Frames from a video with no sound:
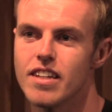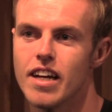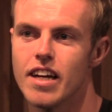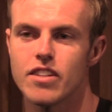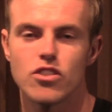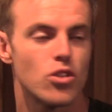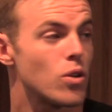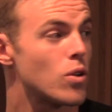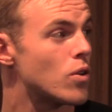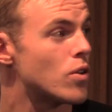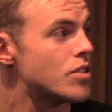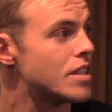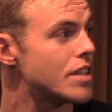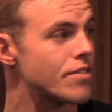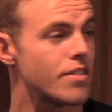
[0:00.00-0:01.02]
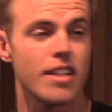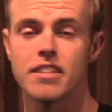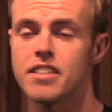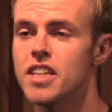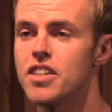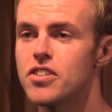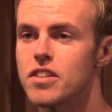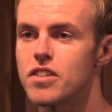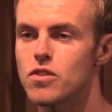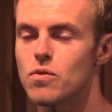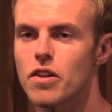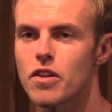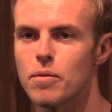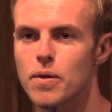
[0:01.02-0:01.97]
And so, self realization is
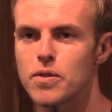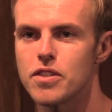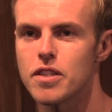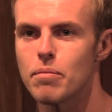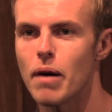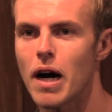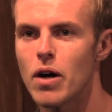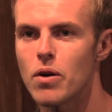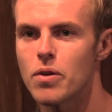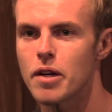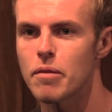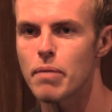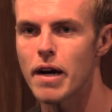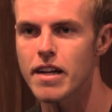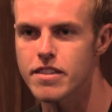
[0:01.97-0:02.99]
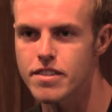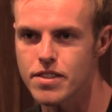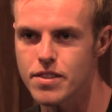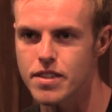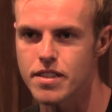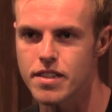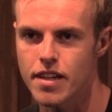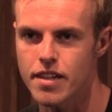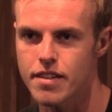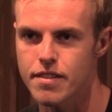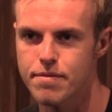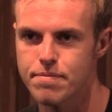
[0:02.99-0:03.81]
one of the most empowering paths you can take.